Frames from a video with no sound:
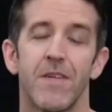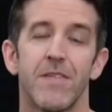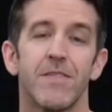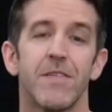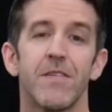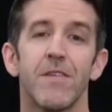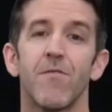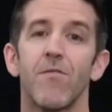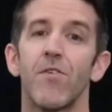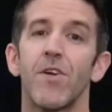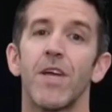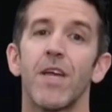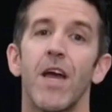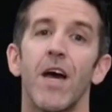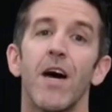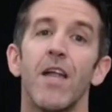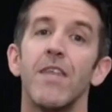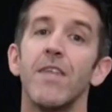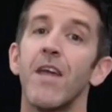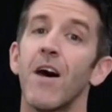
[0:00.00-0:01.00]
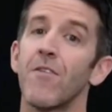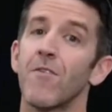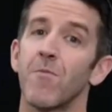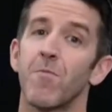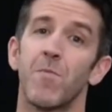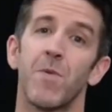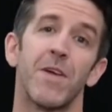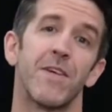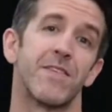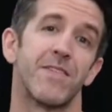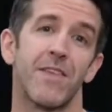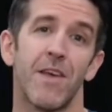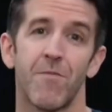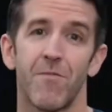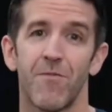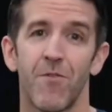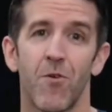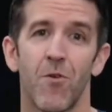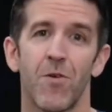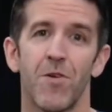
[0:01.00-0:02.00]
you an AR experience,
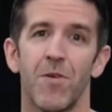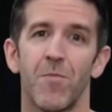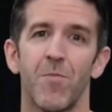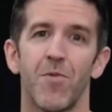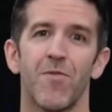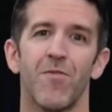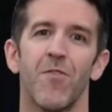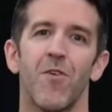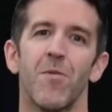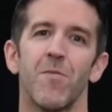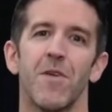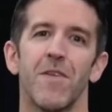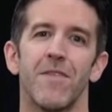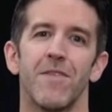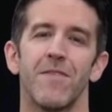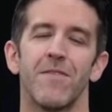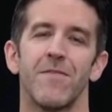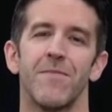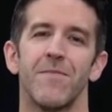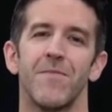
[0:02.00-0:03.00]
something that's